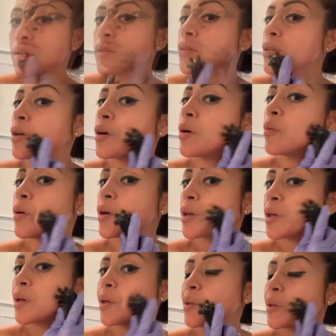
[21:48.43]
So now I'm
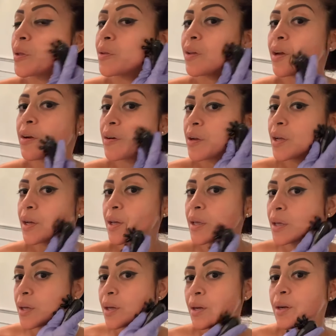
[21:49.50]
working in this area
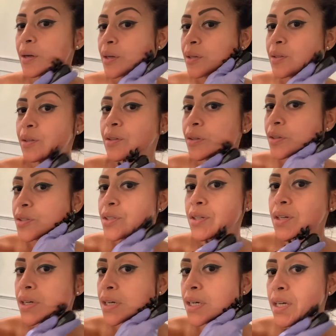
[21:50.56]
here into the
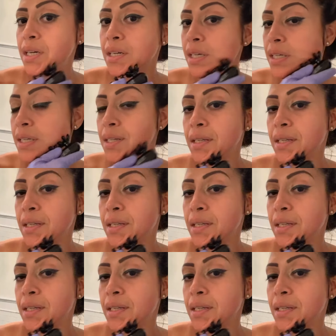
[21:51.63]
jaw.